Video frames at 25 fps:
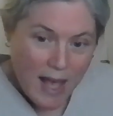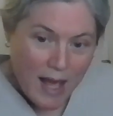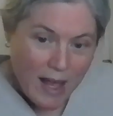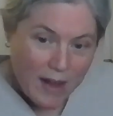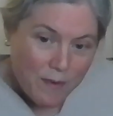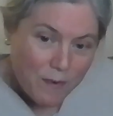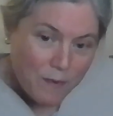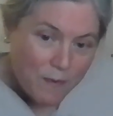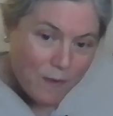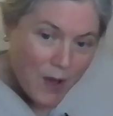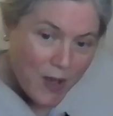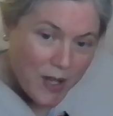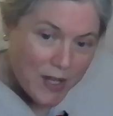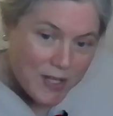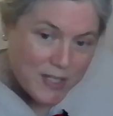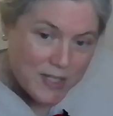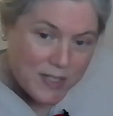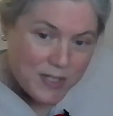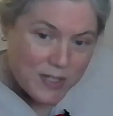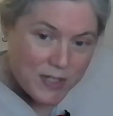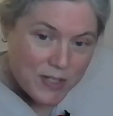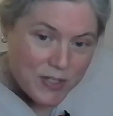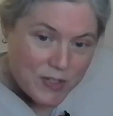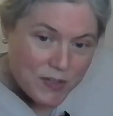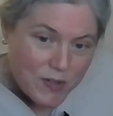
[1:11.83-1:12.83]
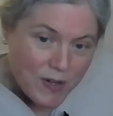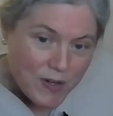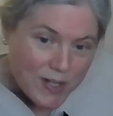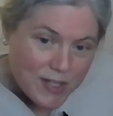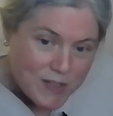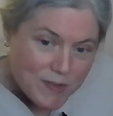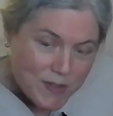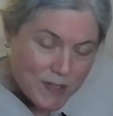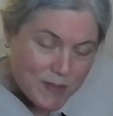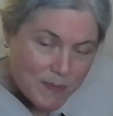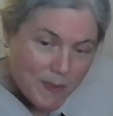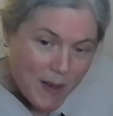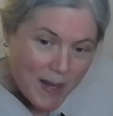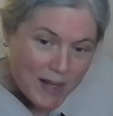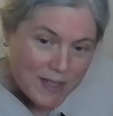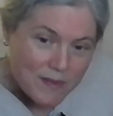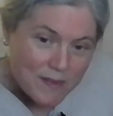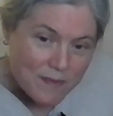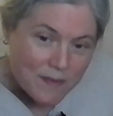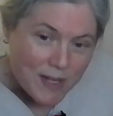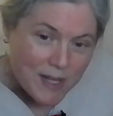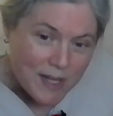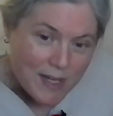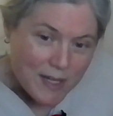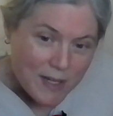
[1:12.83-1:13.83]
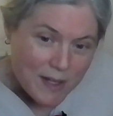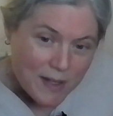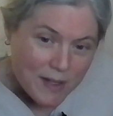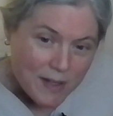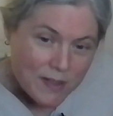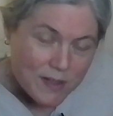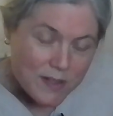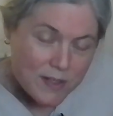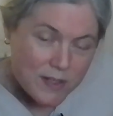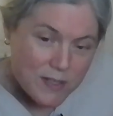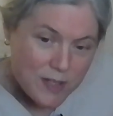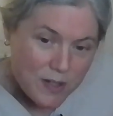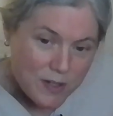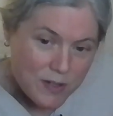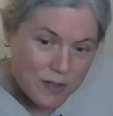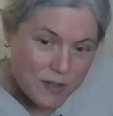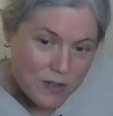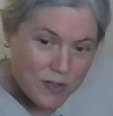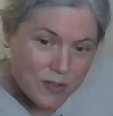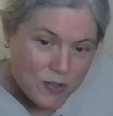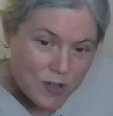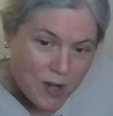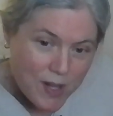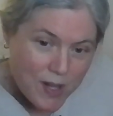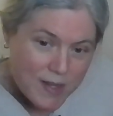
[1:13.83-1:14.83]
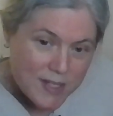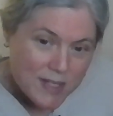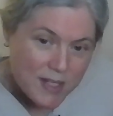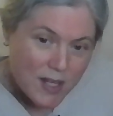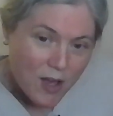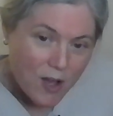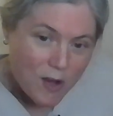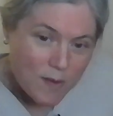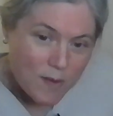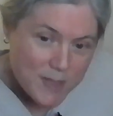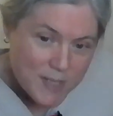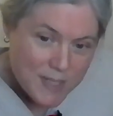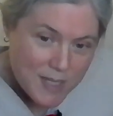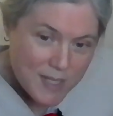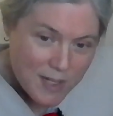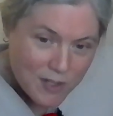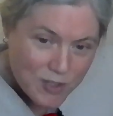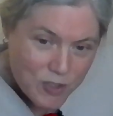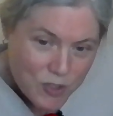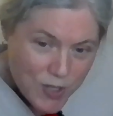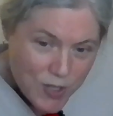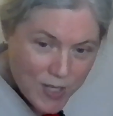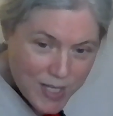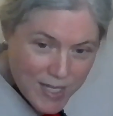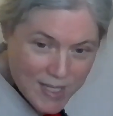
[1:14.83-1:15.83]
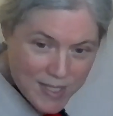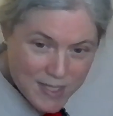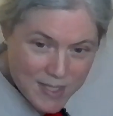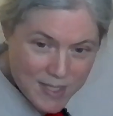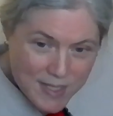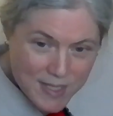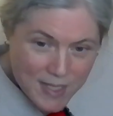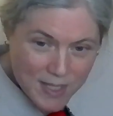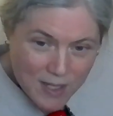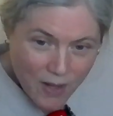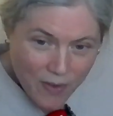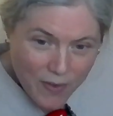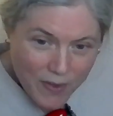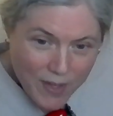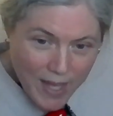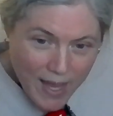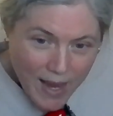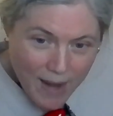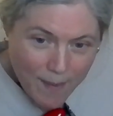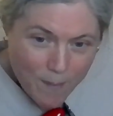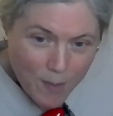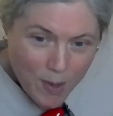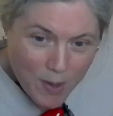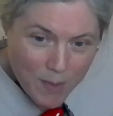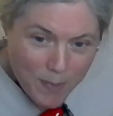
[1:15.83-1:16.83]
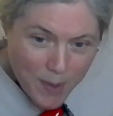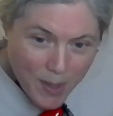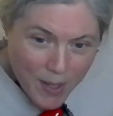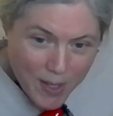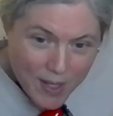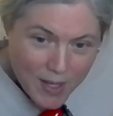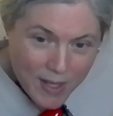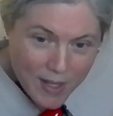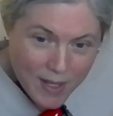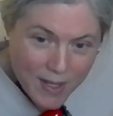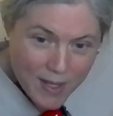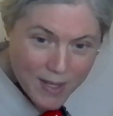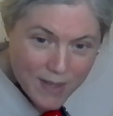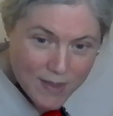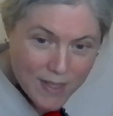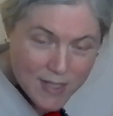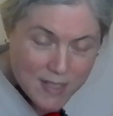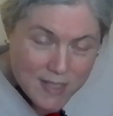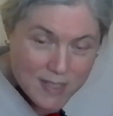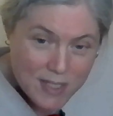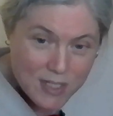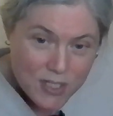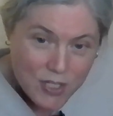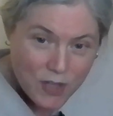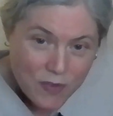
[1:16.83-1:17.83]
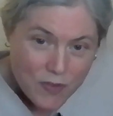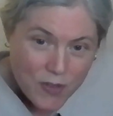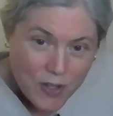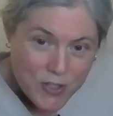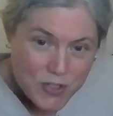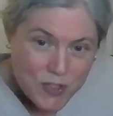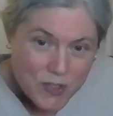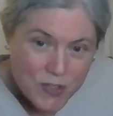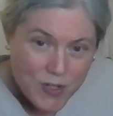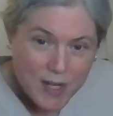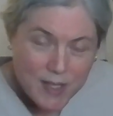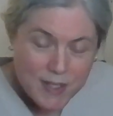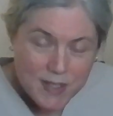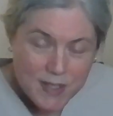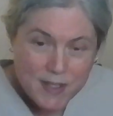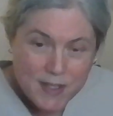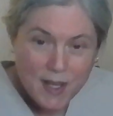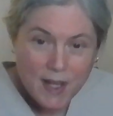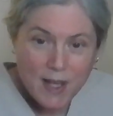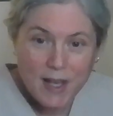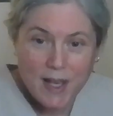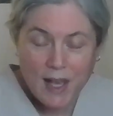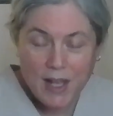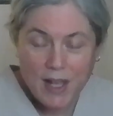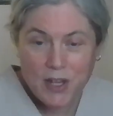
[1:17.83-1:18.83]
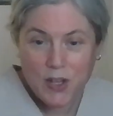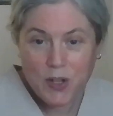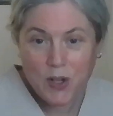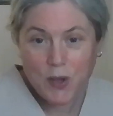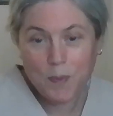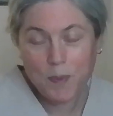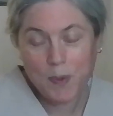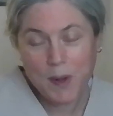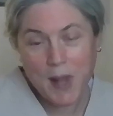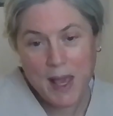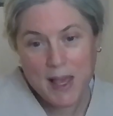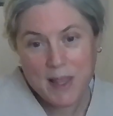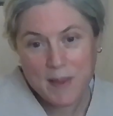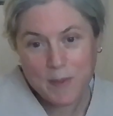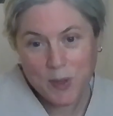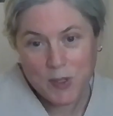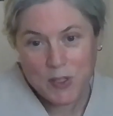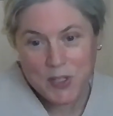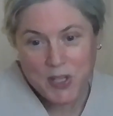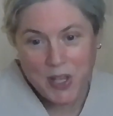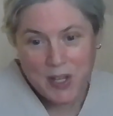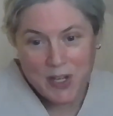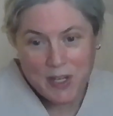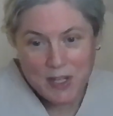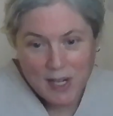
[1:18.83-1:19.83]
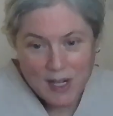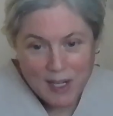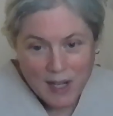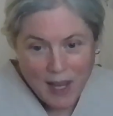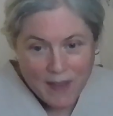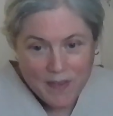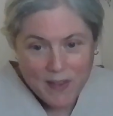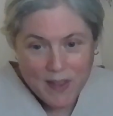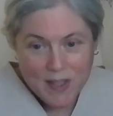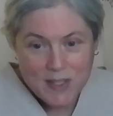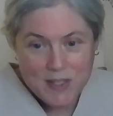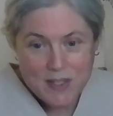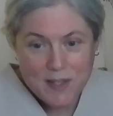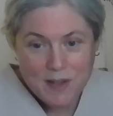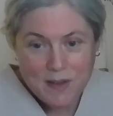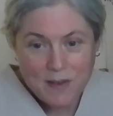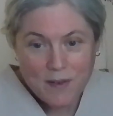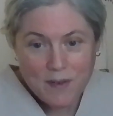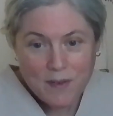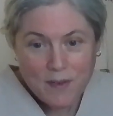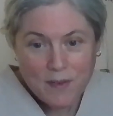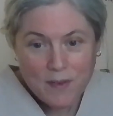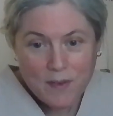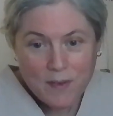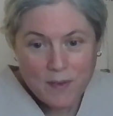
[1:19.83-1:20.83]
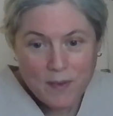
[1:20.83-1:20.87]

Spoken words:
and 1st strings respectively. So try this at home. It's a little tricky to see it on the camera, but they sit on those strings, and you can play them alternately like this. And